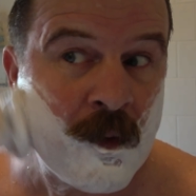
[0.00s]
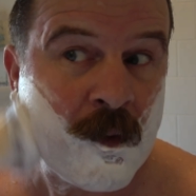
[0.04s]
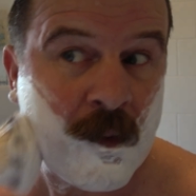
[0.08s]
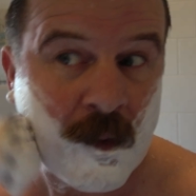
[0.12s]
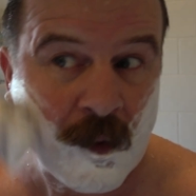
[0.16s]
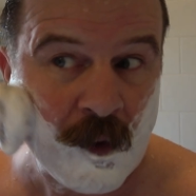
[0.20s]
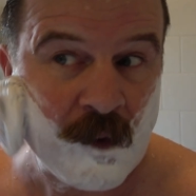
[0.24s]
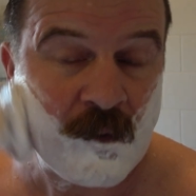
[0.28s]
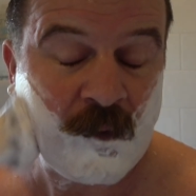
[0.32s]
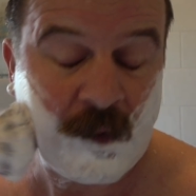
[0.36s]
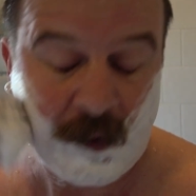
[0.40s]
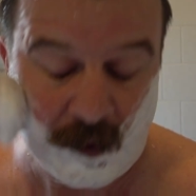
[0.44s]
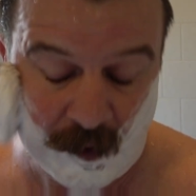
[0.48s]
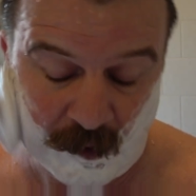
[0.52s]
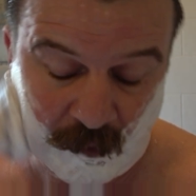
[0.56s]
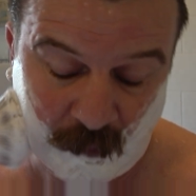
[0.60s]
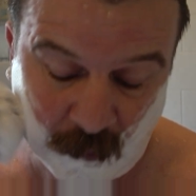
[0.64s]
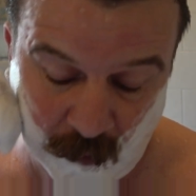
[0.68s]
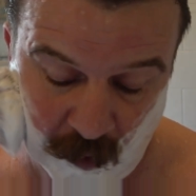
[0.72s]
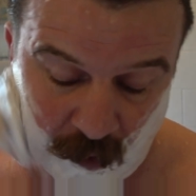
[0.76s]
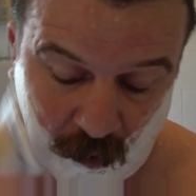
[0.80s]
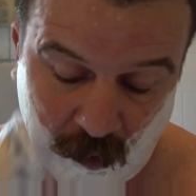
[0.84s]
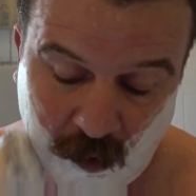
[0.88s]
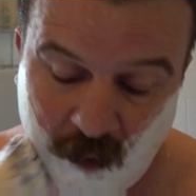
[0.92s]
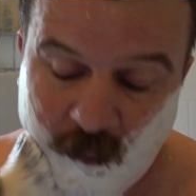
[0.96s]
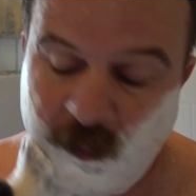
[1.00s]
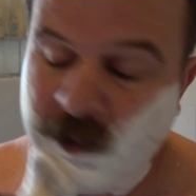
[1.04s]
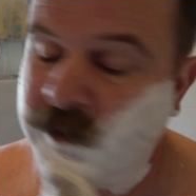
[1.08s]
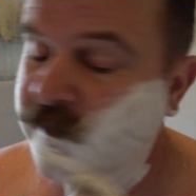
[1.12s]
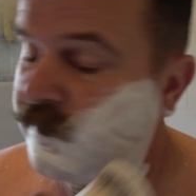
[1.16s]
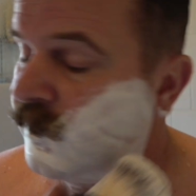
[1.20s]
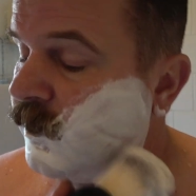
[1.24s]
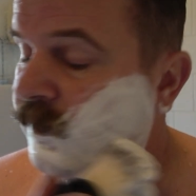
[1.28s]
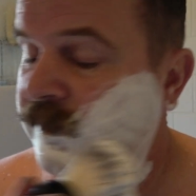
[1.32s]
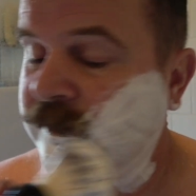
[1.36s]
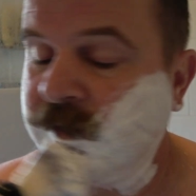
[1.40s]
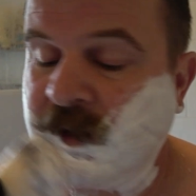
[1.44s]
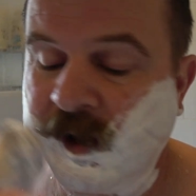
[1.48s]
I think that's why I got a bit of
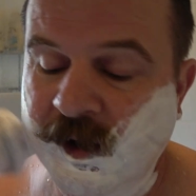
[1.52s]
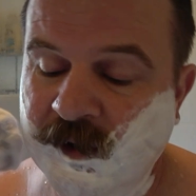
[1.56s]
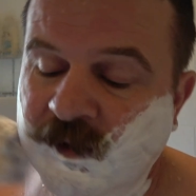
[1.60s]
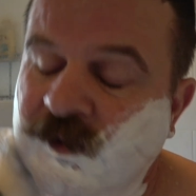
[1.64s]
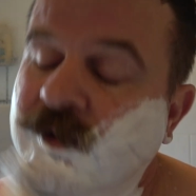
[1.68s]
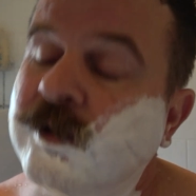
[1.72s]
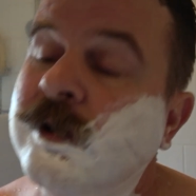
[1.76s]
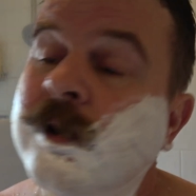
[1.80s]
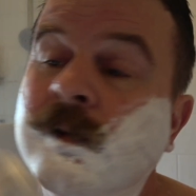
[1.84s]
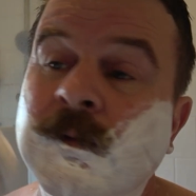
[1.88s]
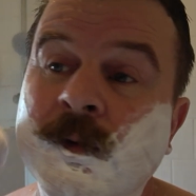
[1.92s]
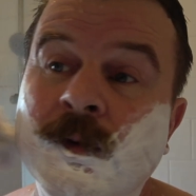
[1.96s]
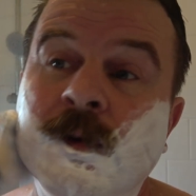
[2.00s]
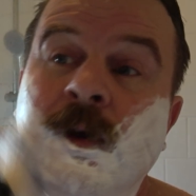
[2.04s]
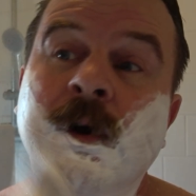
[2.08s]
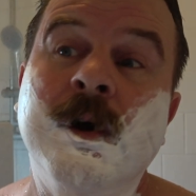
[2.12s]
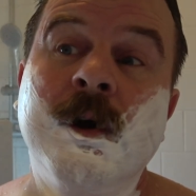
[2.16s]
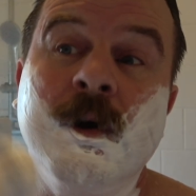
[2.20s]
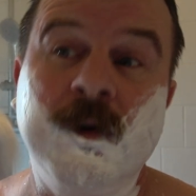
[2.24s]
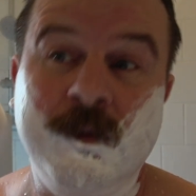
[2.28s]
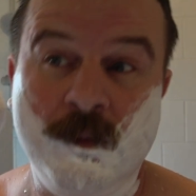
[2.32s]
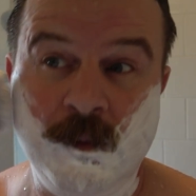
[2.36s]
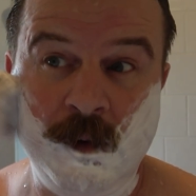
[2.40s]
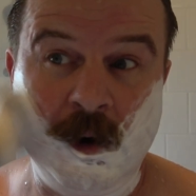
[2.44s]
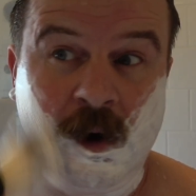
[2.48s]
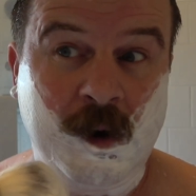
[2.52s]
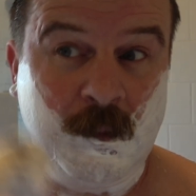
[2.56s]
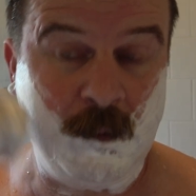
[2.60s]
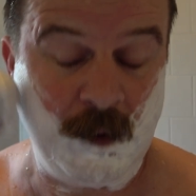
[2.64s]
irritation the other day as well.